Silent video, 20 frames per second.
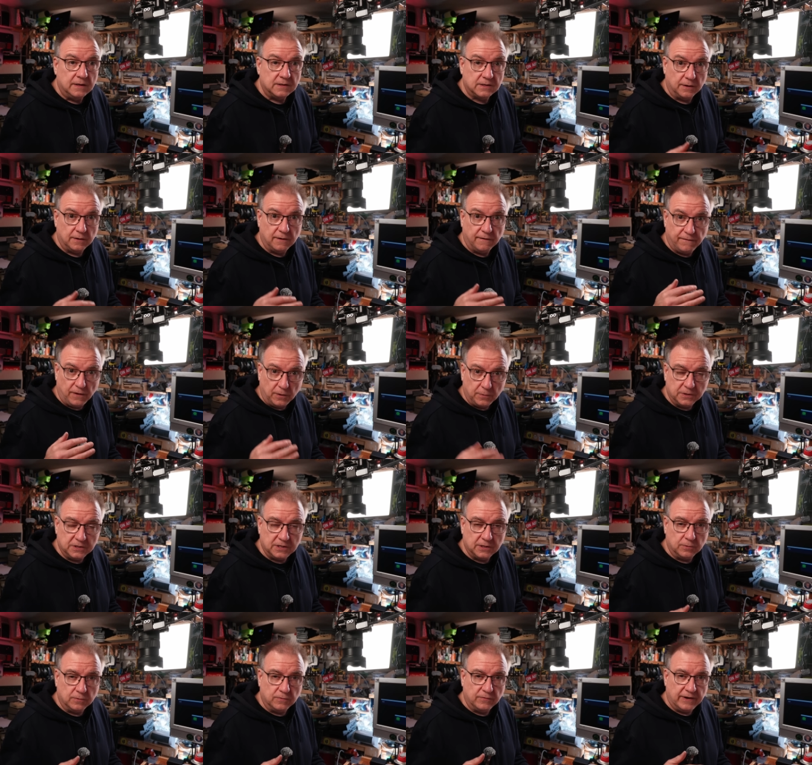so the voltage
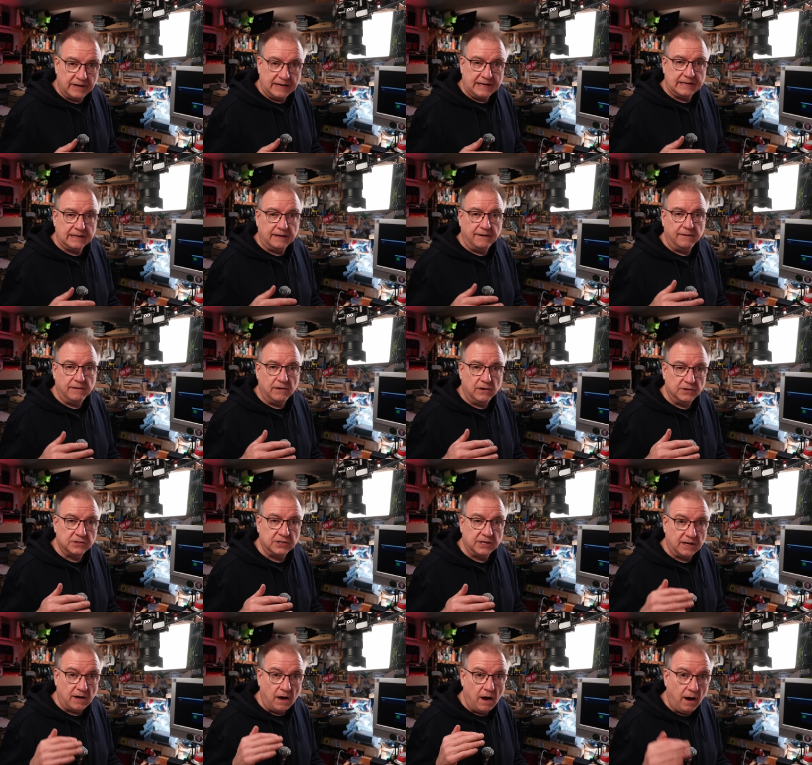it will read a
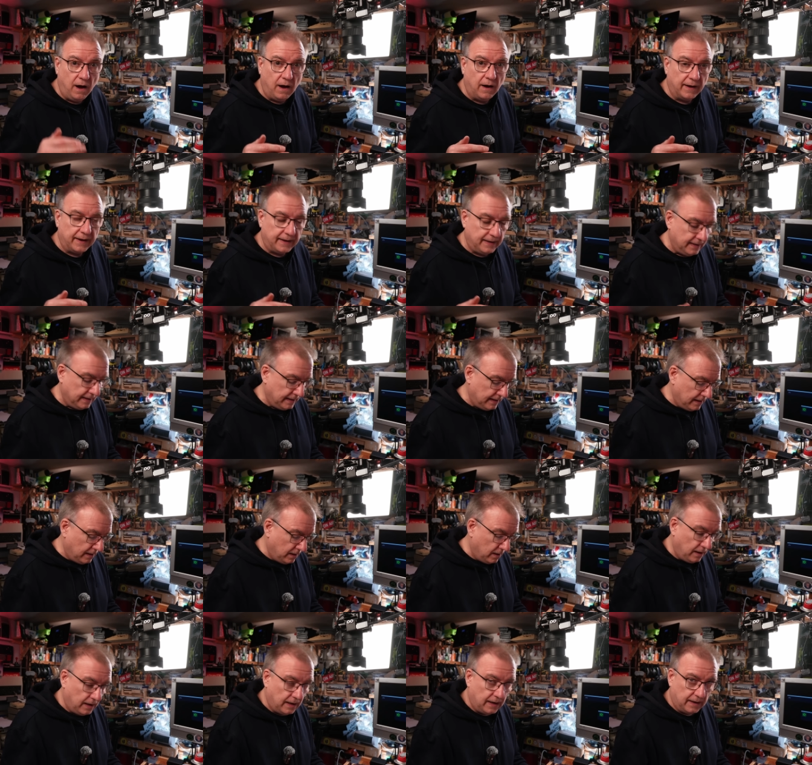logic high
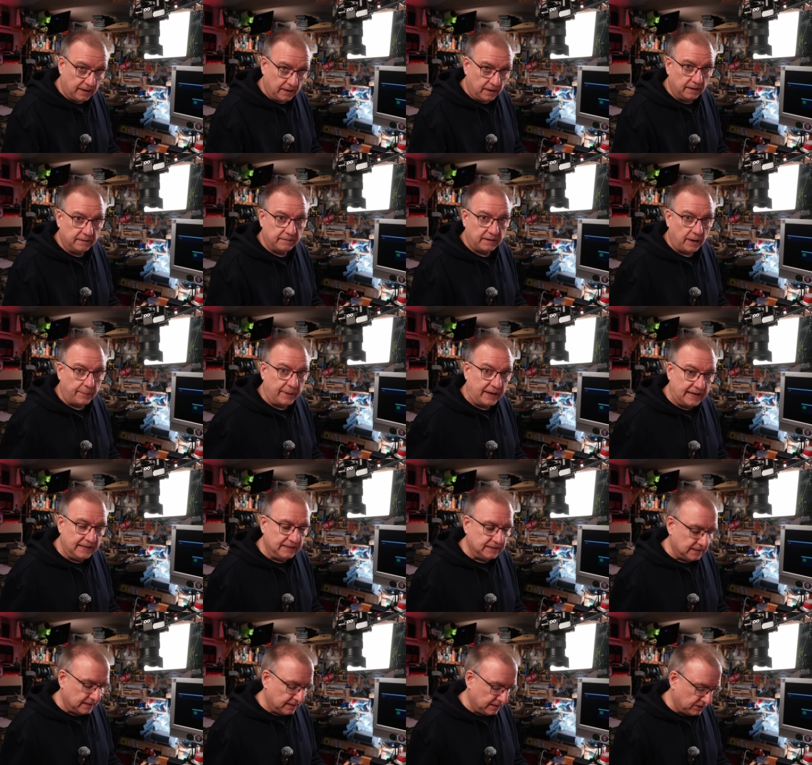coming
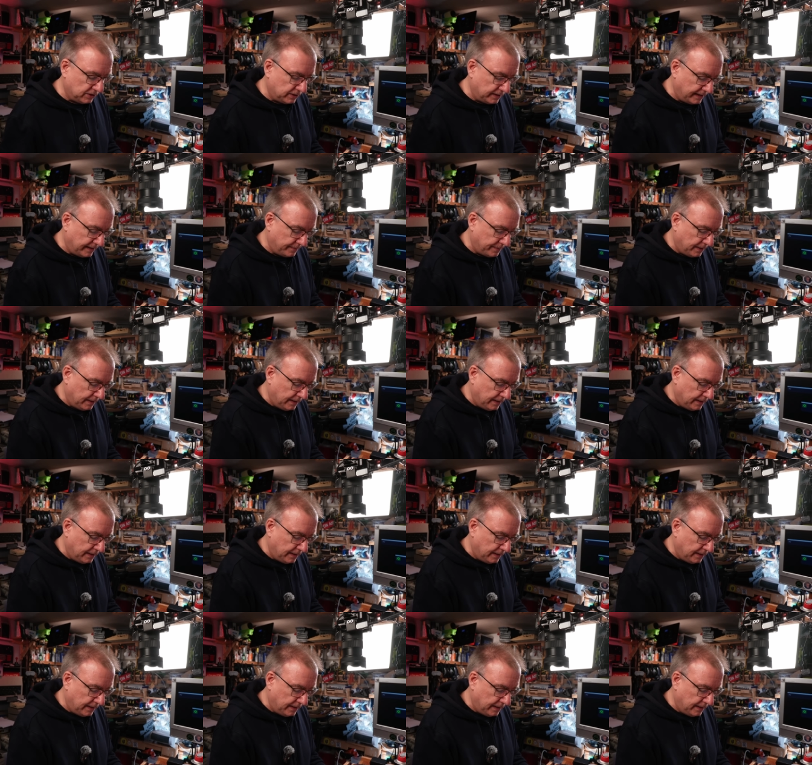into the chip,